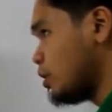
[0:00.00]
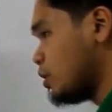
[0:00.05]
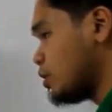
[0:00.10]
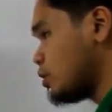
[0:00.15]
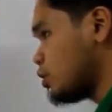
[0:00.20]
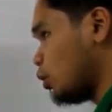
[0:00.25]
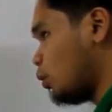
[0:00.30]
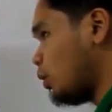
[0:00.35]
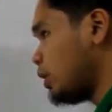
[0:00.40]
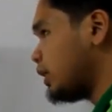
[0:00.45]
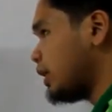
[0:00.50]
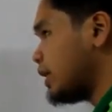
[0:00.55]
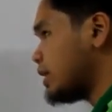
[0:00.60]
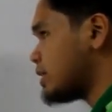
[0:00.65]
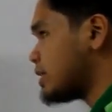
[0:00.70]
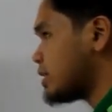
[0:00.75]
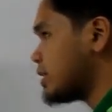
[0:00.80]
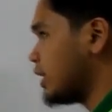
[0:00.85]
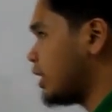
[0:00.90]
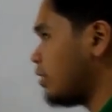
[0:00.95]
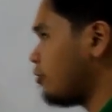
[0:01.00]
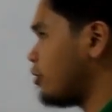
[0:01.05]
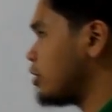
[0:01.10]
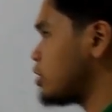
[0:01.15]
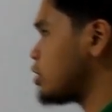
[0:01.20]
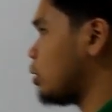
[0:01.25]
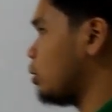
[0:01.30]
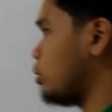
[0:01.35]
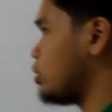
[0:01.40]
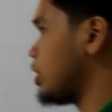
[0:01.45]
So what is the
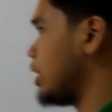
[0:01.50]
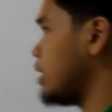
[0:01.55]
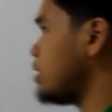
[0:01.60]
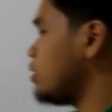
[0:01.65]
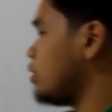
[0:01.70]
difference quotient,